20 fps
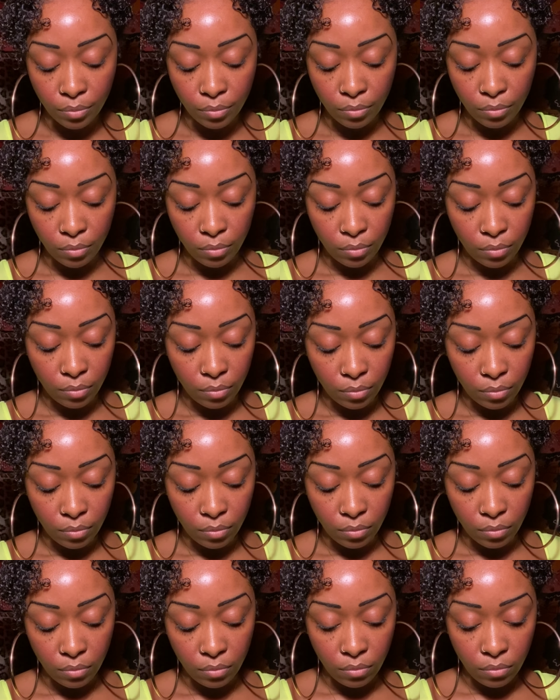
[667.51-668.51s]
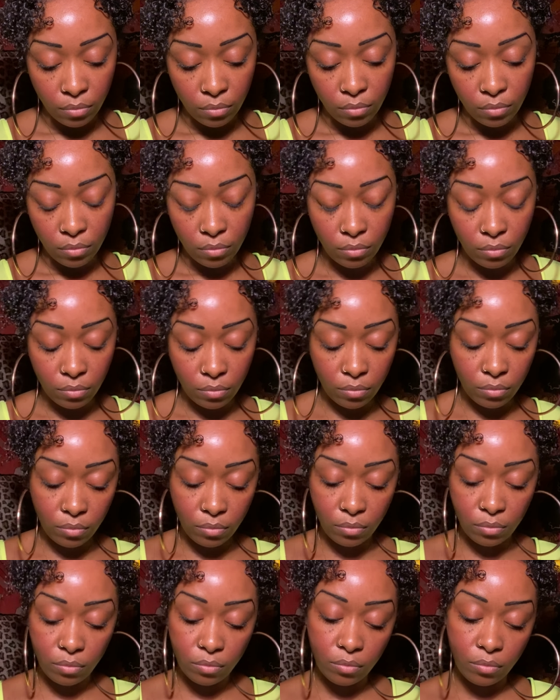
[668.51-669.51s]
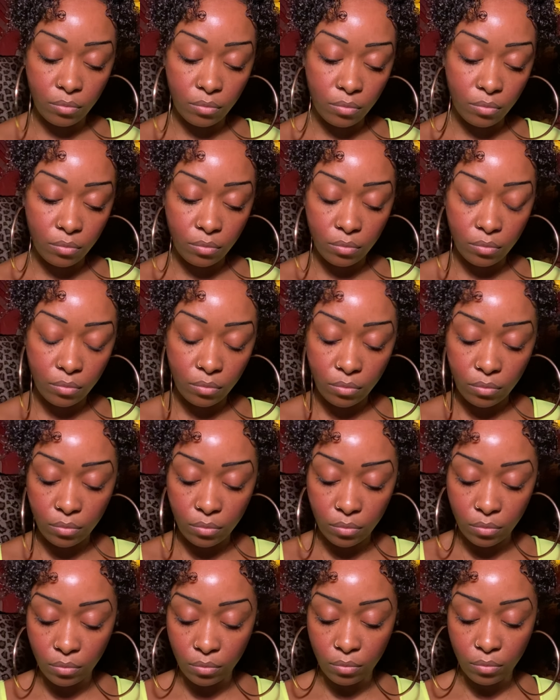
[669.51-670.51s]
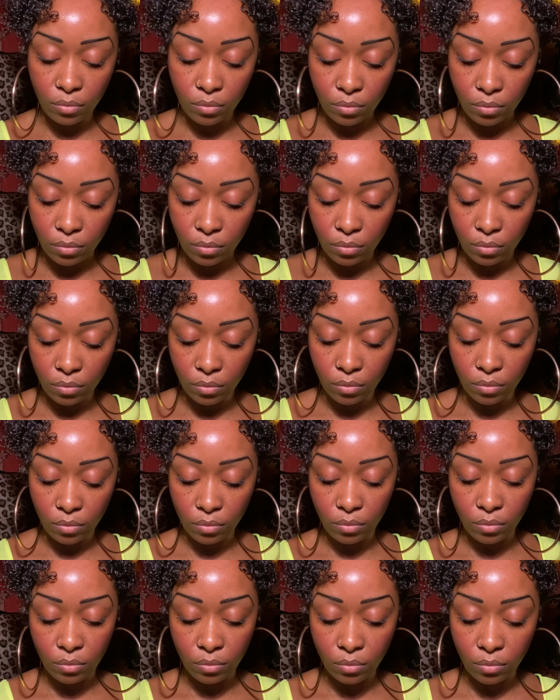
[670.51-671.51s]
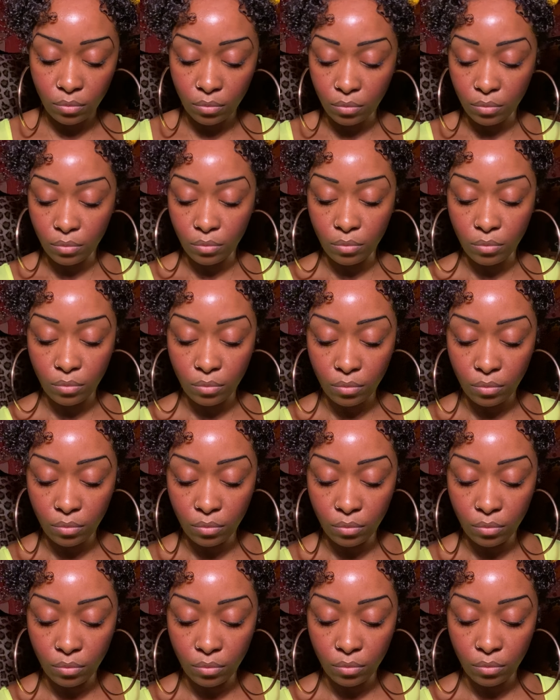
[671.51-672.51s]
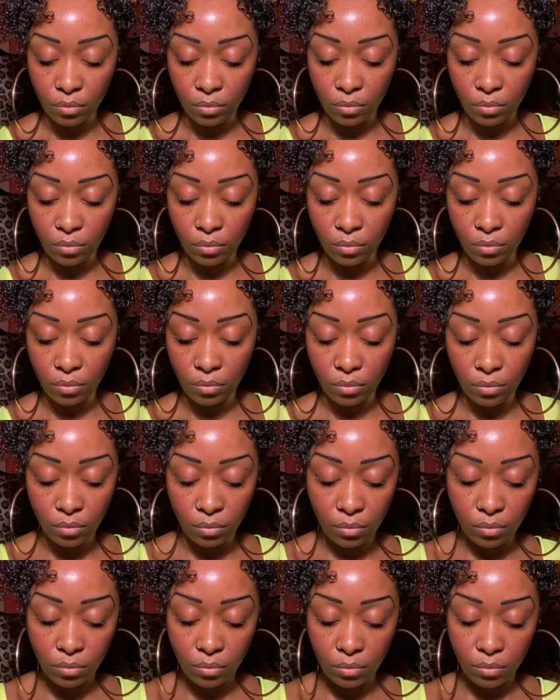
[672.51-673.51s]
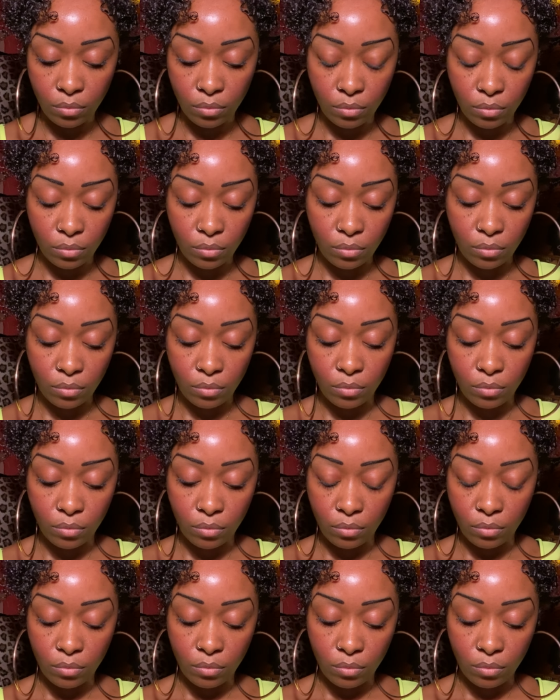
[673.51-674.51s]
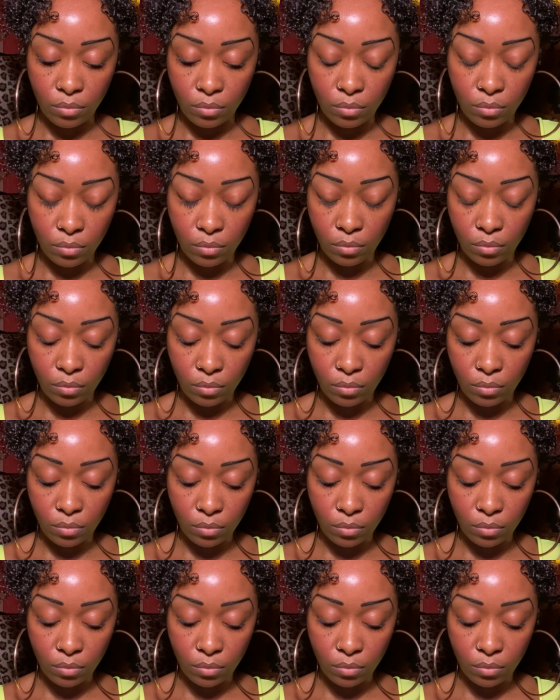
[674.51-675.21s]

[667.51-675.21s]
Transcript: No one is speaking in this clip.